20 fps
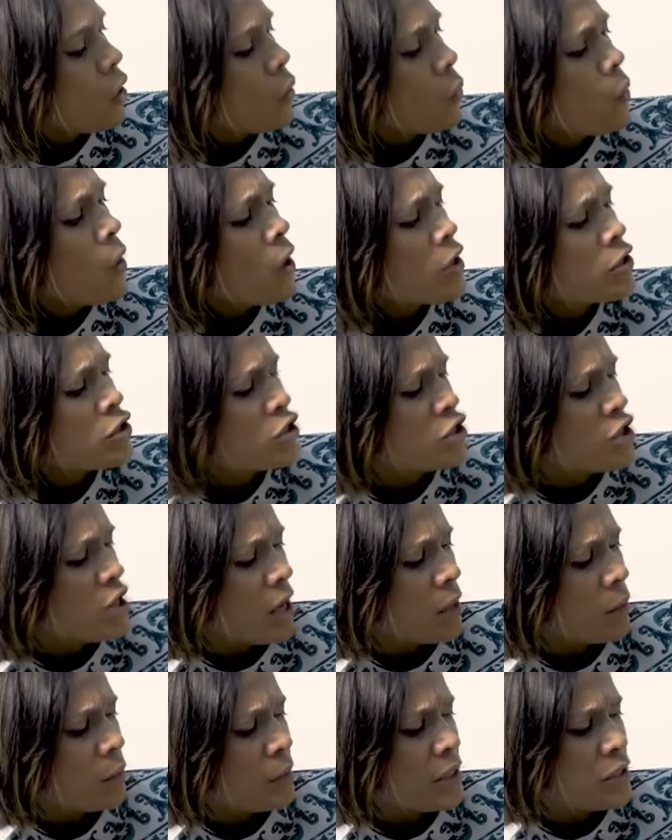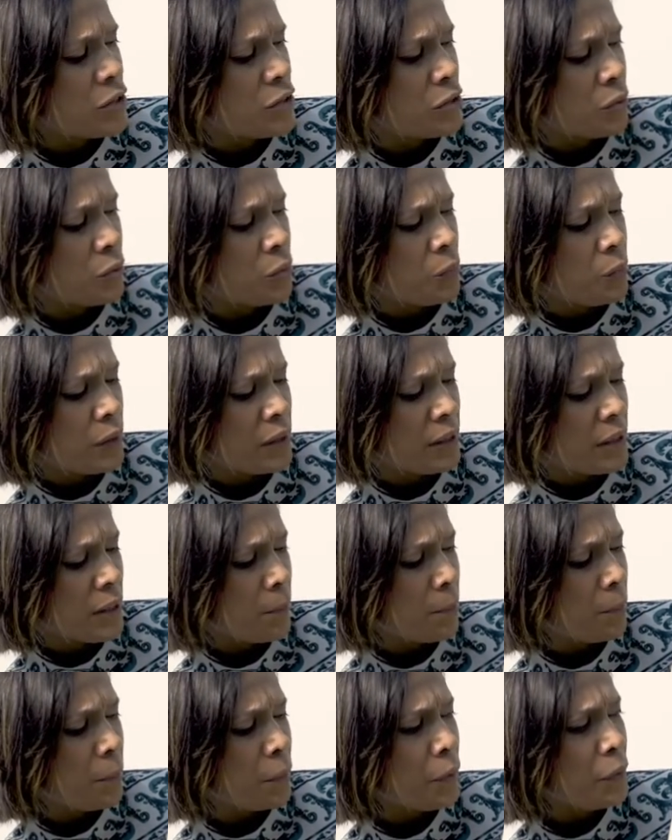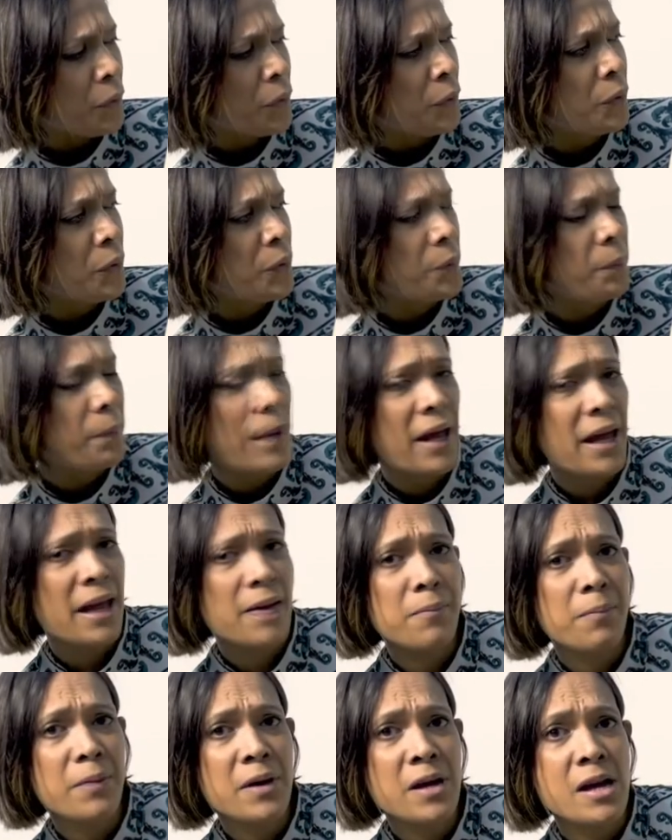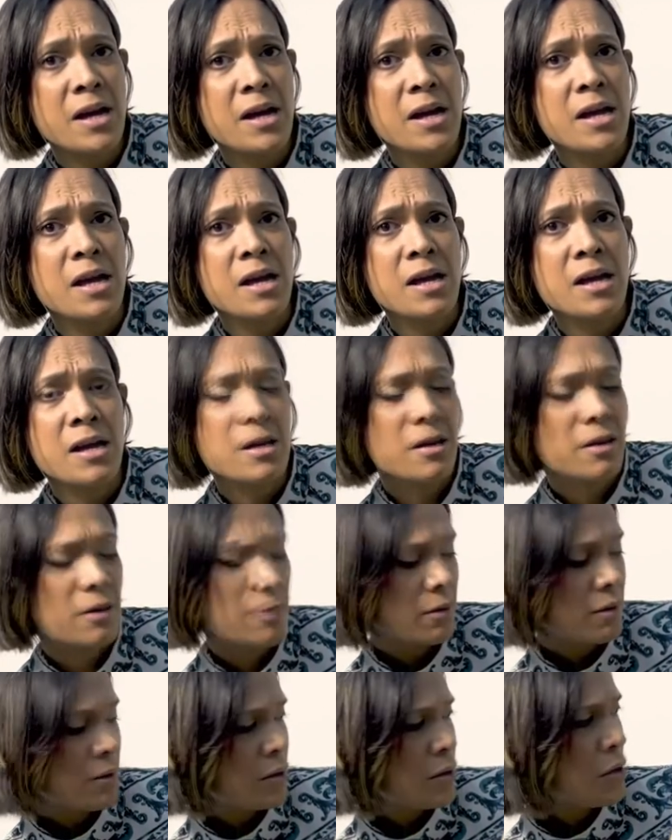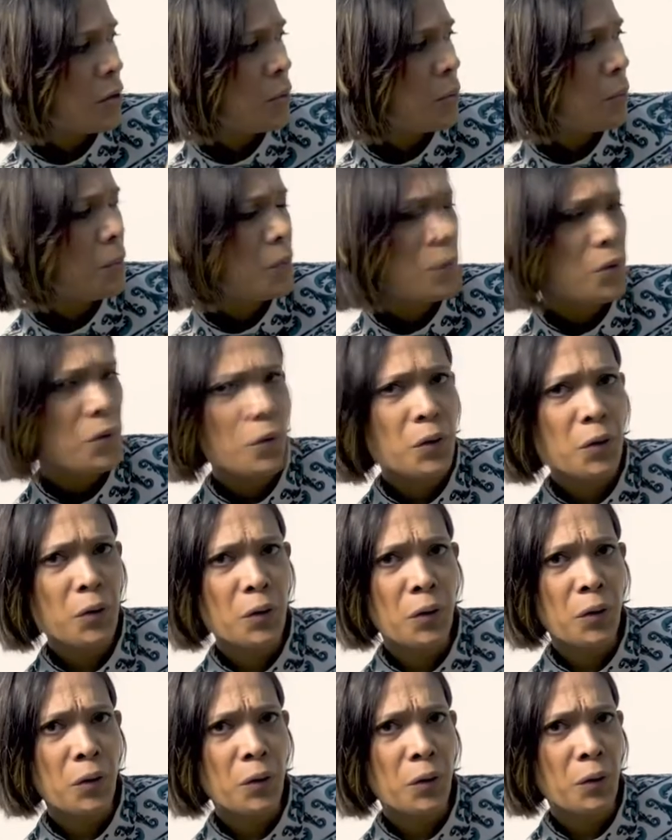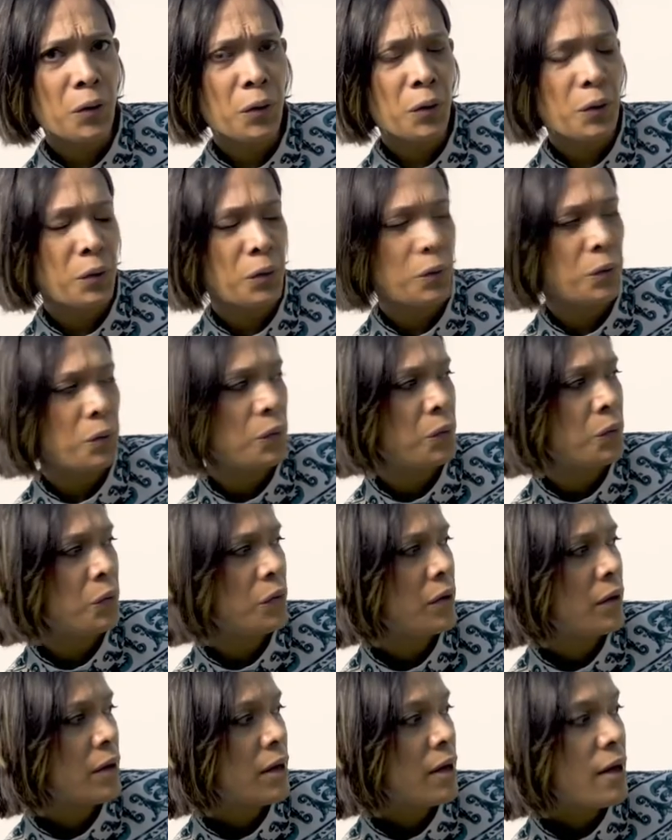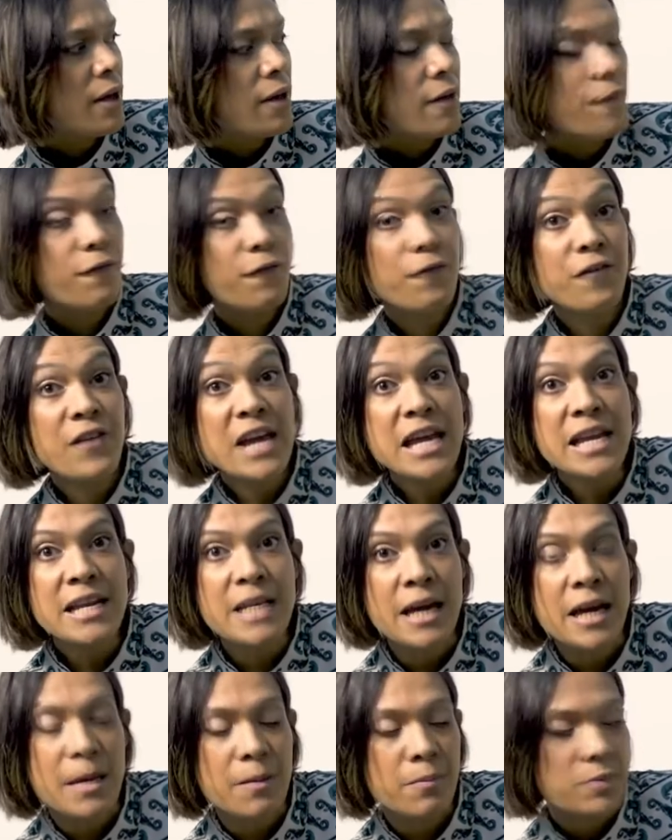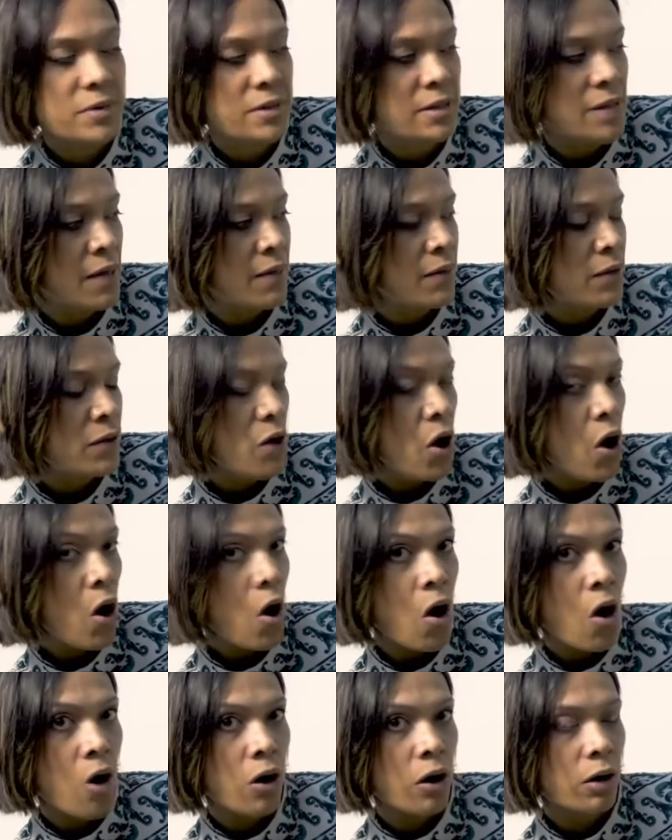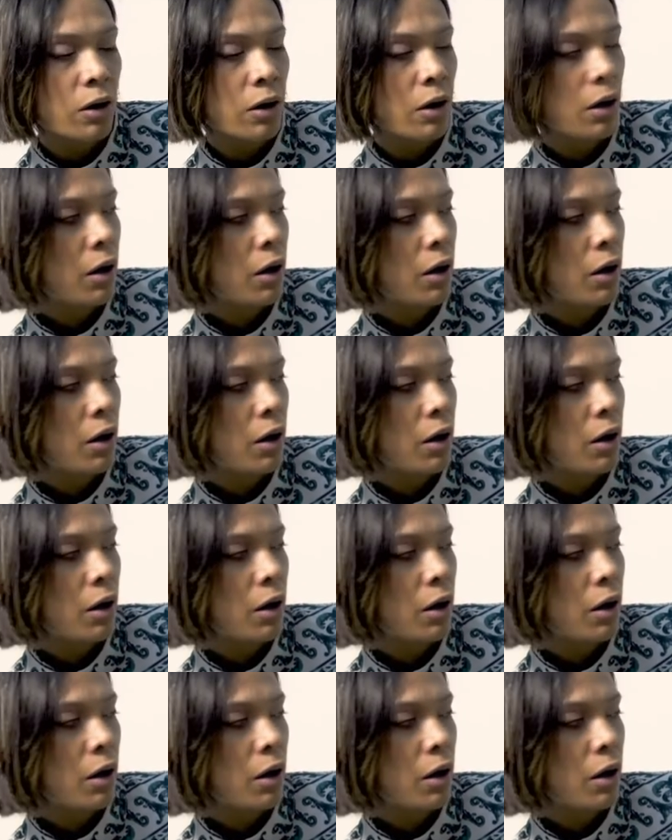What shall we do with the boohoo baby? Boohoo! Feed him, said the dog.